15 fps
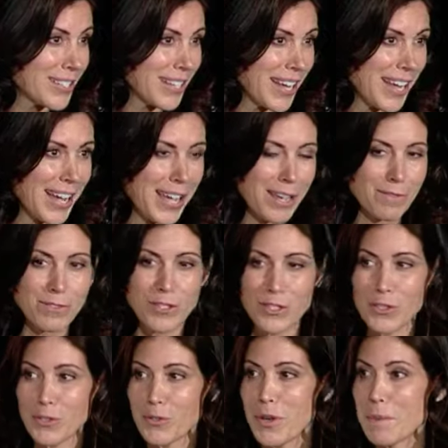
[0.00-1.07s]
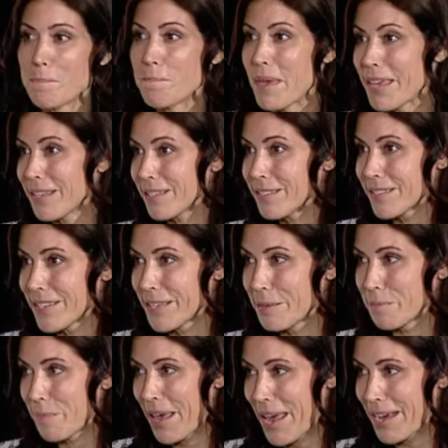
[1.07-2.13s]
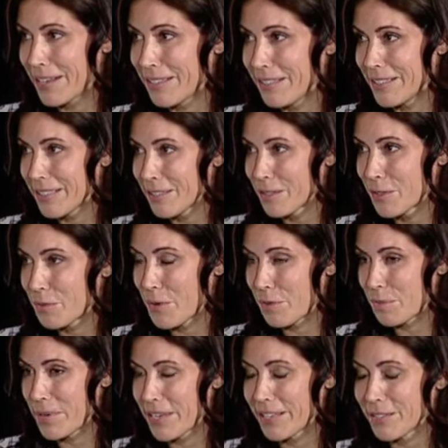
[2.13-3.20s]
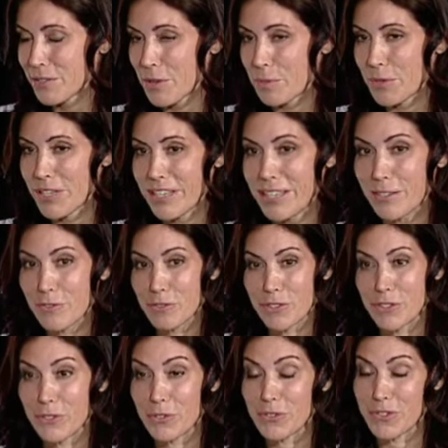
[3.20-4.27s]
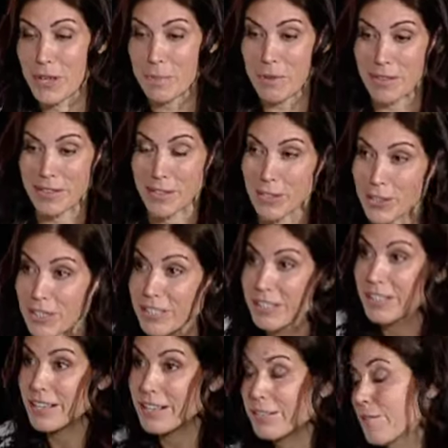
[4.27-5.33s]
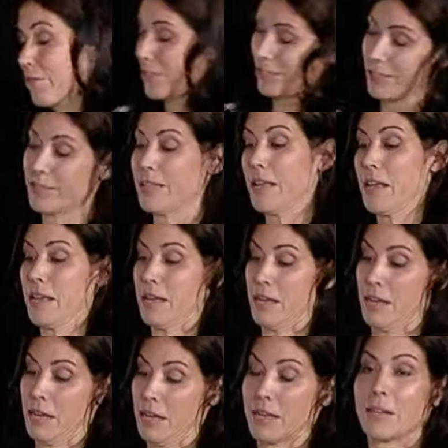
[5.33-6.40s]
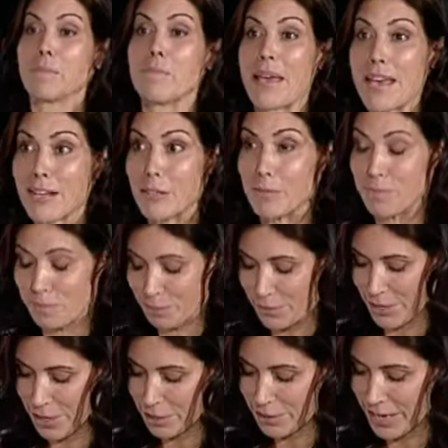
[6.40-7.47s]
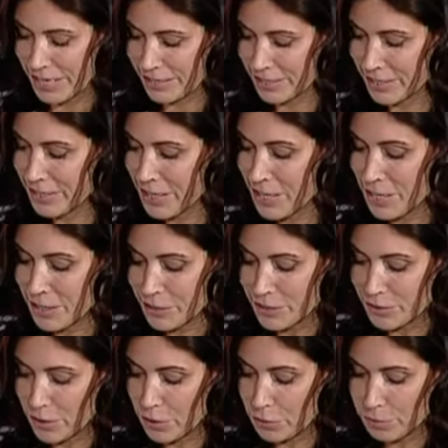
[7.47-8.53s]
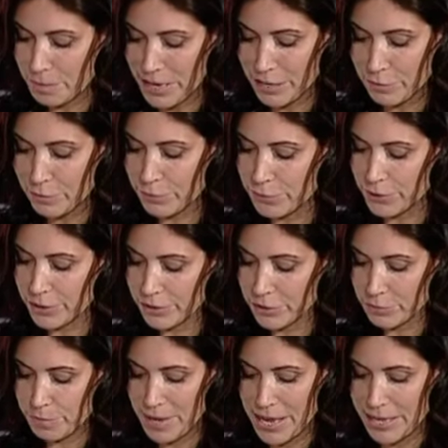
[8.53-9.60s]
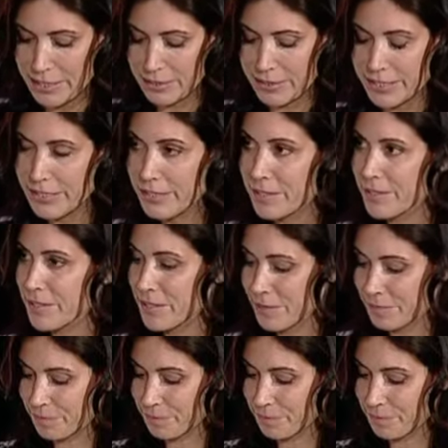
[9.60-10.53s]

today. I have two amazing panelists with me, and so I'm going to introduce them. I think you're going to love this panel. All right. So my first panelist,